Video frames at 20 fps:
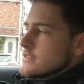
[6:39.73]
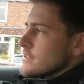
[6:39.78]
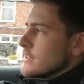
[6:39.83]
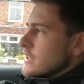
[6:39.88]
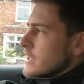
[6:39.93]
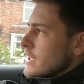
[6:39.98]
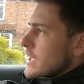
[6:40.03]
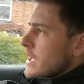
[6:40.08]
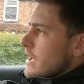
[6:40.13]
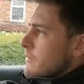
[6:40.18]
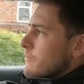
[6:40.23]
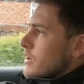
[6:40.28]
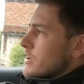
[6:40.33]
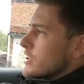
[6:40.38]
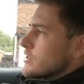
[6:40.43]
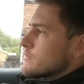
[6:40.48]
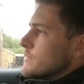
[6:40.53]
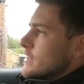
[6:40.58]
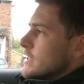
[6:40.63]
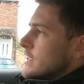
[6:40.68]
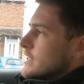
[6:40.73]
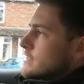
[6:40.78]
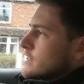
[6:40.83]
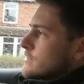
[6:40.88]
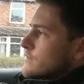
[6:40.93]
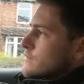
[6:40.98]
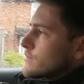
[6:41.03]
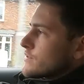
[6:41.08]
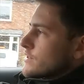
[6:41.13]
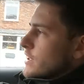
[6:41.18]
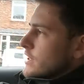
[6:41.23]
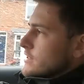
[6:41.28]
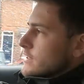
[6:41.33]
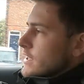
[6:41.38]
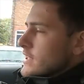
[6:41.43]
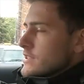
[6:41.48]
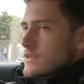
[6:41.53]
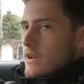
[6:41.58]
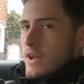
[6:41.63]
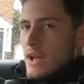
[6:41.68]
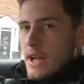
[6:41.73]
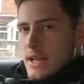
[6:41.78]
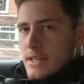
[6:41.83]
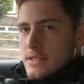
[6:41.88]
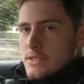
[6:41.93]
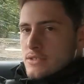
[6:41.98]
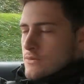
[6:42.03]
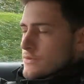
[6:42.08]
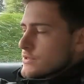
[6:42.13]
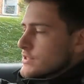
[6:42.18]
And what this means is we'll sanitize our hands,